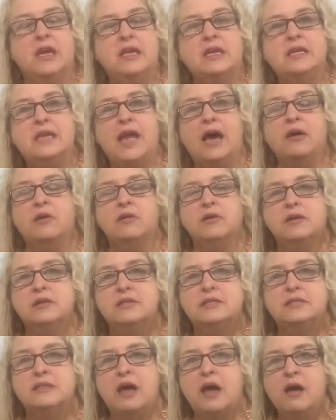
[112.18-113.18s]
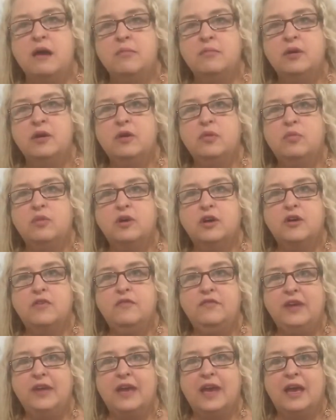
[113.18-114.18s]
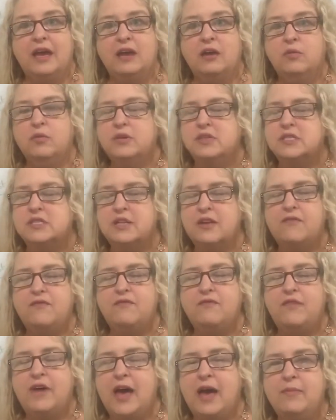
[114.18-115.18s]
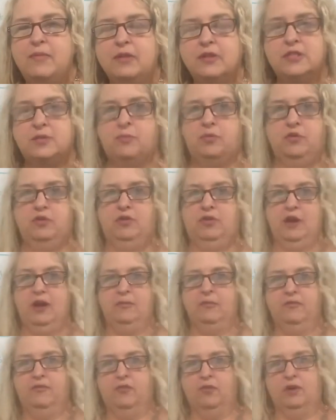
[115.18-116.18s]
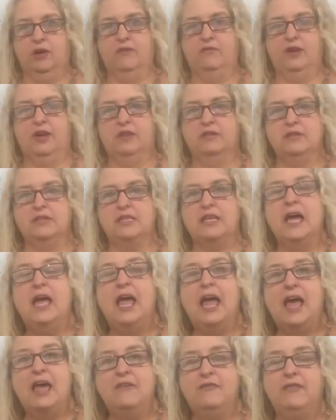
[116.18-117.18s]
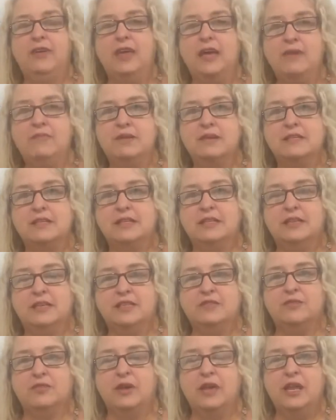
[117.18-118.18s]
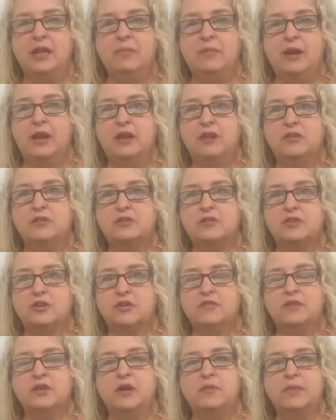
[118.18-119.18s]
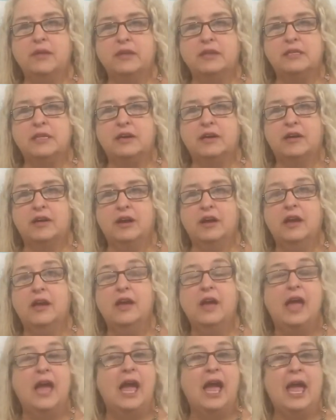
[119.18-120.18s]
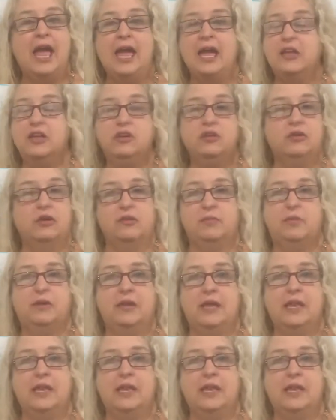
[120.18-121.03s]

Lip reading: Now, some will go VA, which is a fabulous program for our veterans. And VA basically is for anybody who's served in our military and you don't have to put